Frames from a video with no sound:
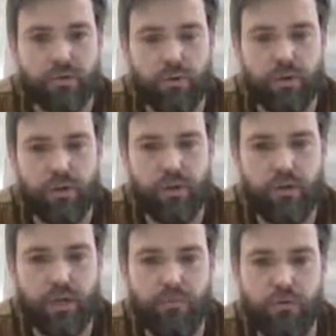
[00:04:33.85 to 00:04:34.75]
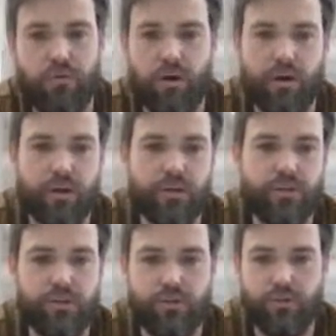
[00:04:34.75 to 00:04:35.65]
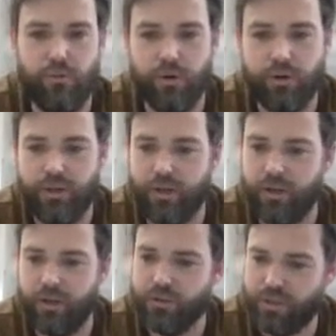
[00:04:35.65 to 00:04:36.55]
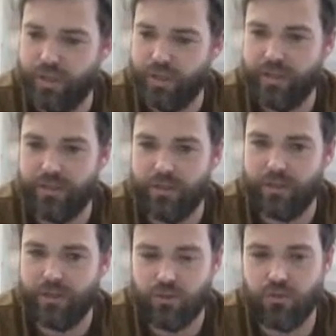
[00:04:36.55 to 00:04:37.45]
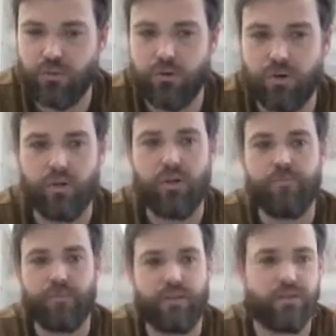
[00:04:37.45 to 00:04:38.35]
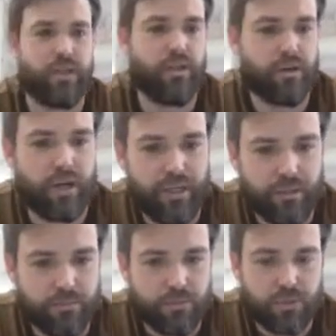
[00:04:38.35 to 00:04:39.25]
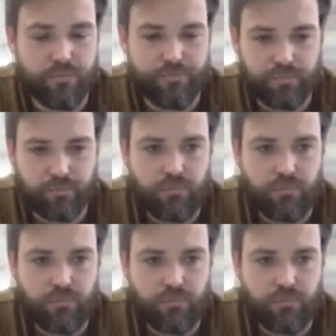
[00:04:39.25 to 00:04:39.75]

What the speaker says: We can move on to working on our stand and our store and sell our items.